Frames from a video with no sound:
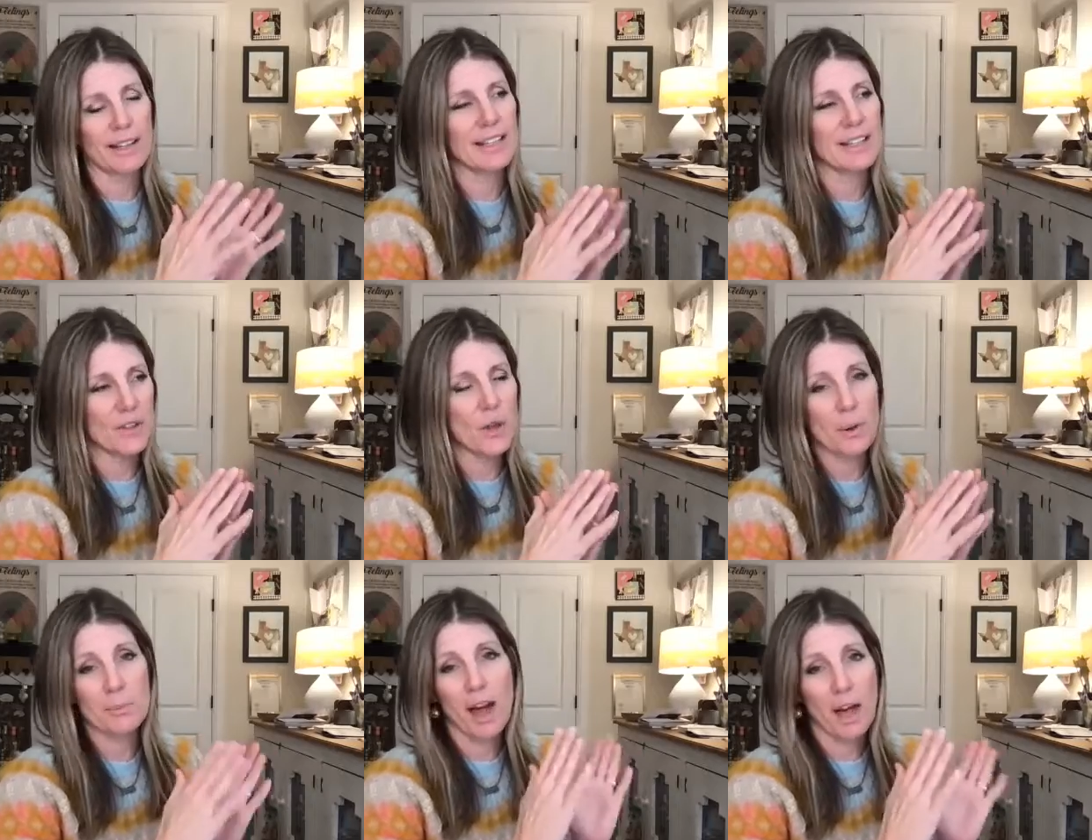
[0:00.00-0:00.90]
even though
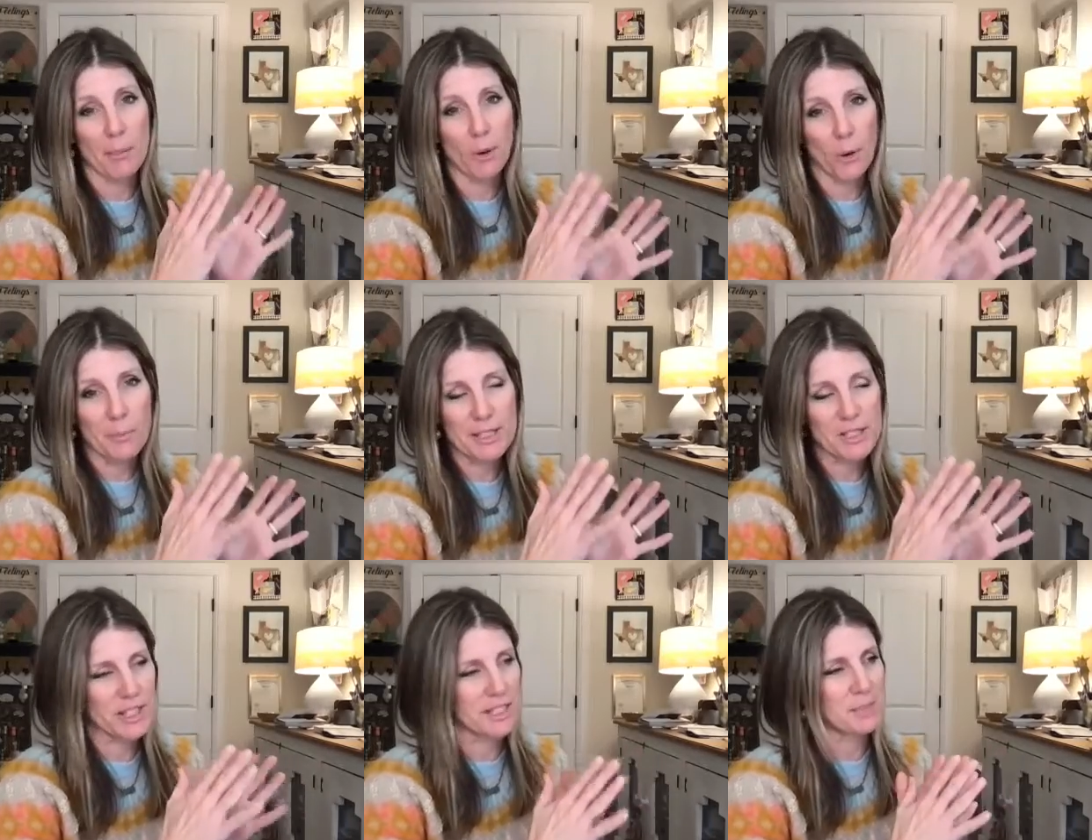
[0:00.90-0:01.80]
I'm not a
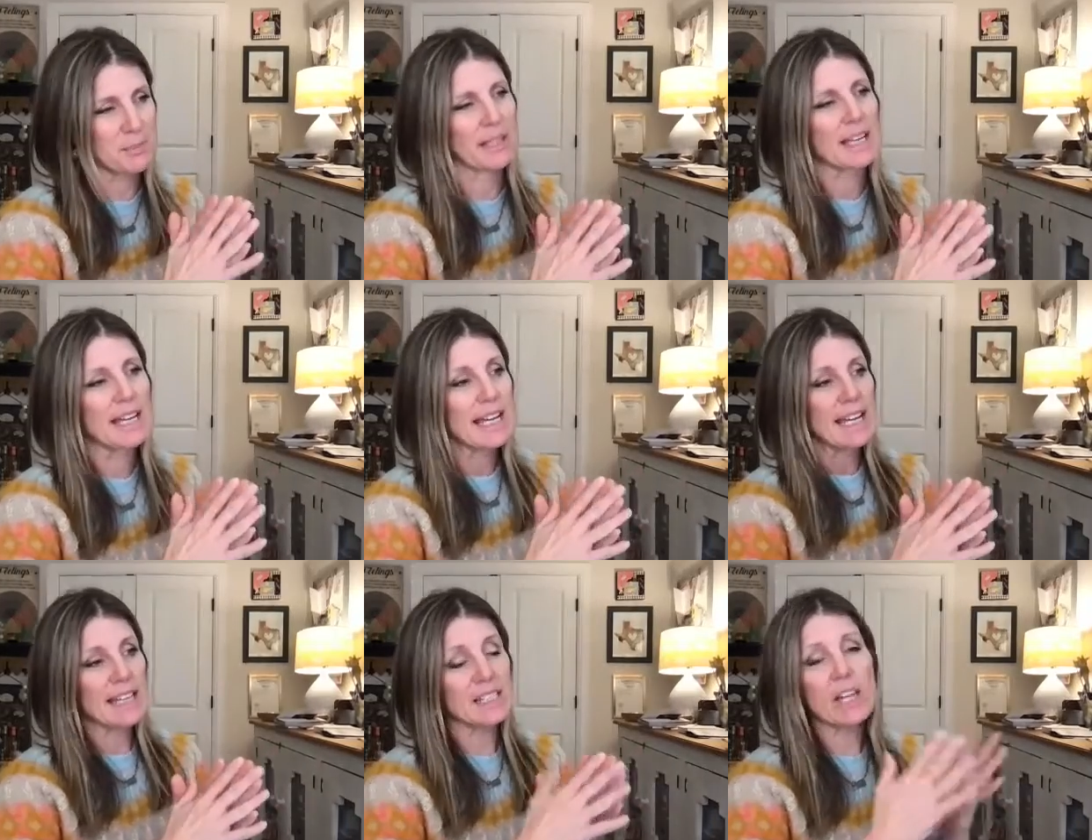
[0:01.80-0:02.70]
prohibitionist, but
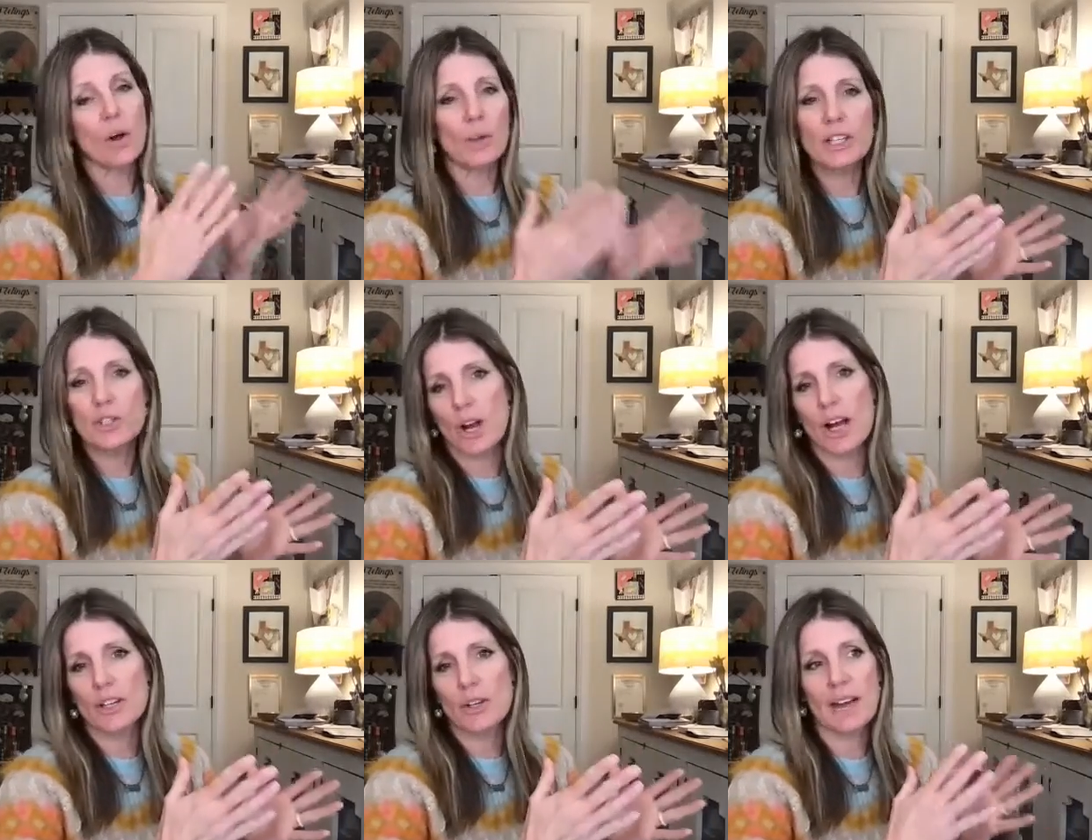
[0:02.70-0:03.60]
it's the only
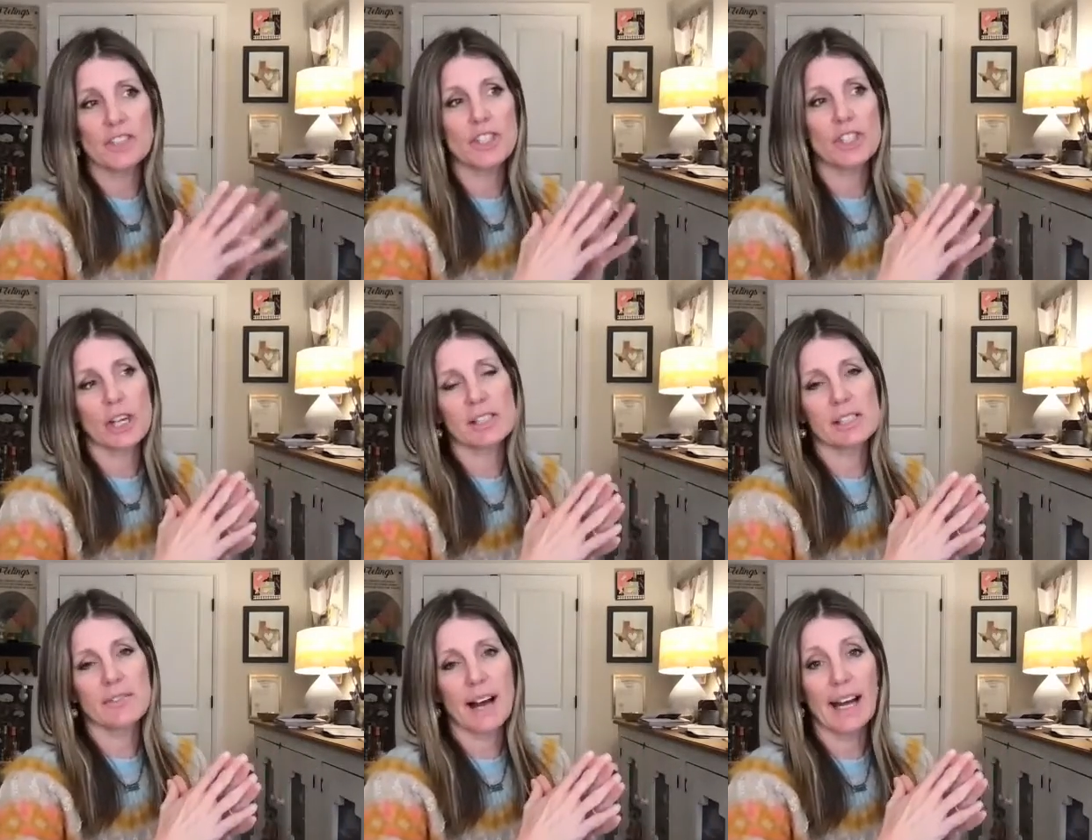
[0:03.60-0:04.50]
drug you have to
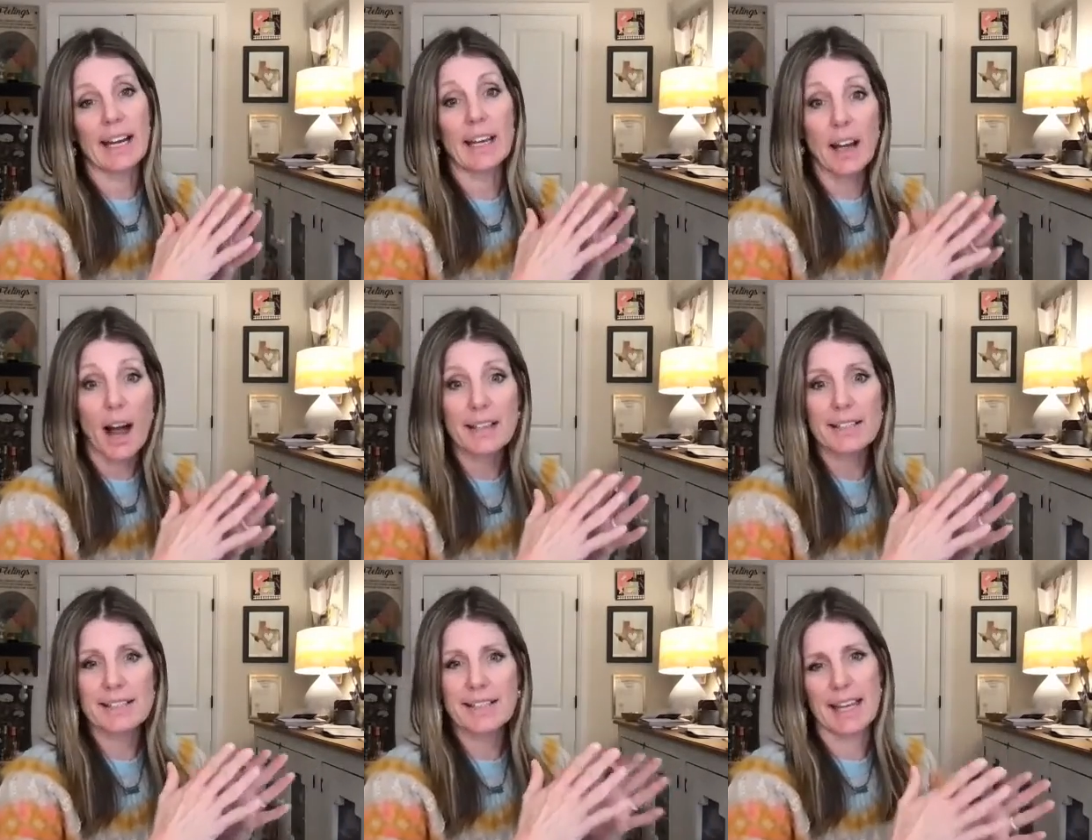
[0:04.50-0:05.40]
justify not
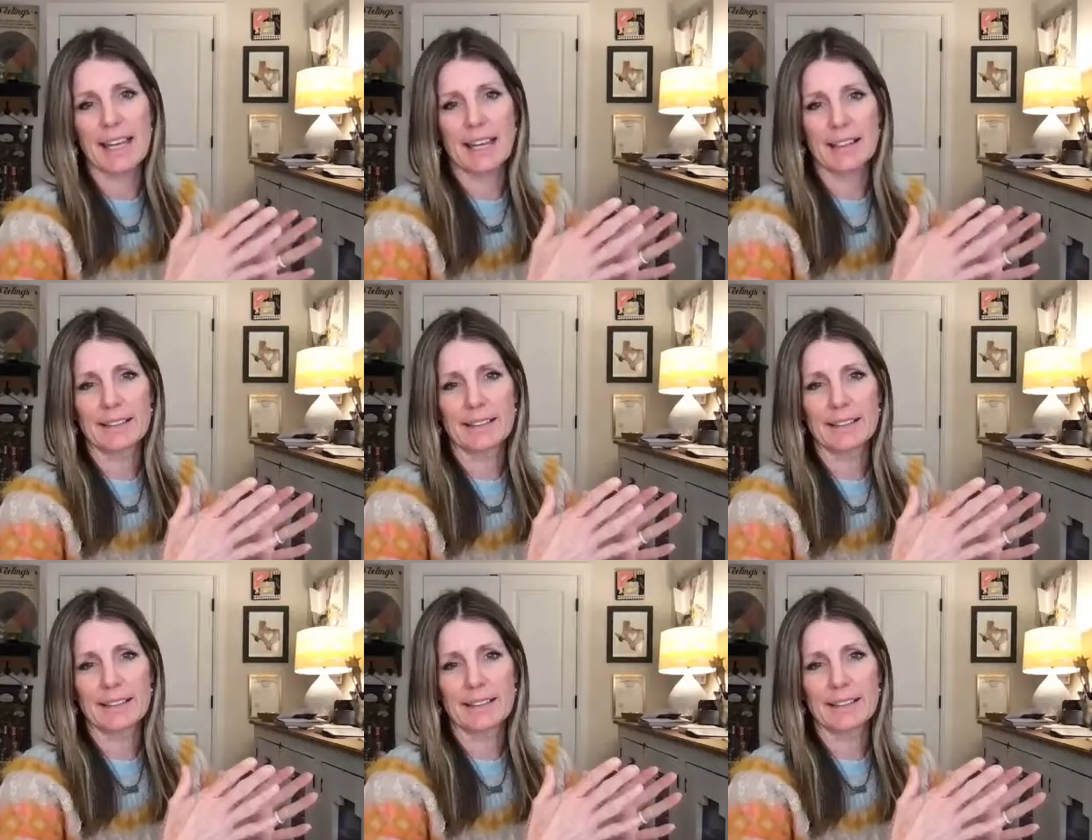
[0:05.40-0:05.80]
taking.